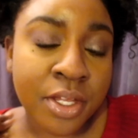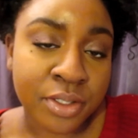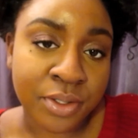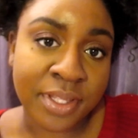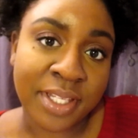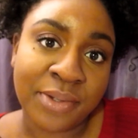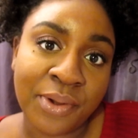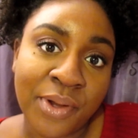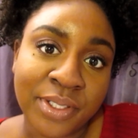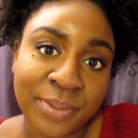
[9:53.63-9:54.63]
So thank you
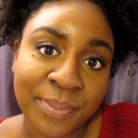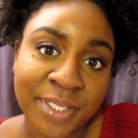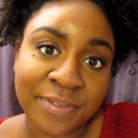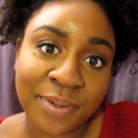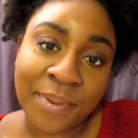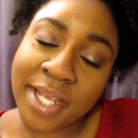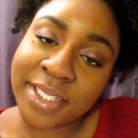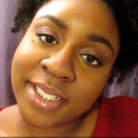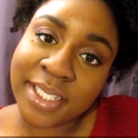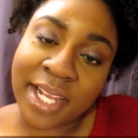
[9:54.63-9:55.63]
all so much for
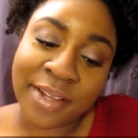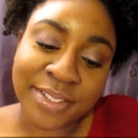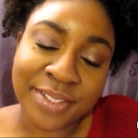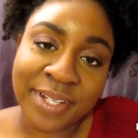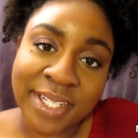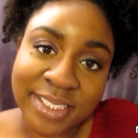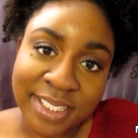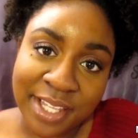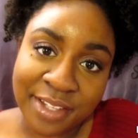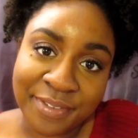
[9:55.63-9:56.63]
watching, and I'll see you guys in
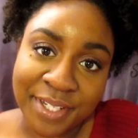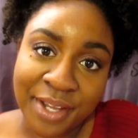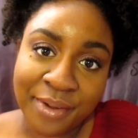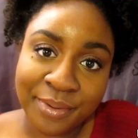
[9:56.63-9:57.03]
another video.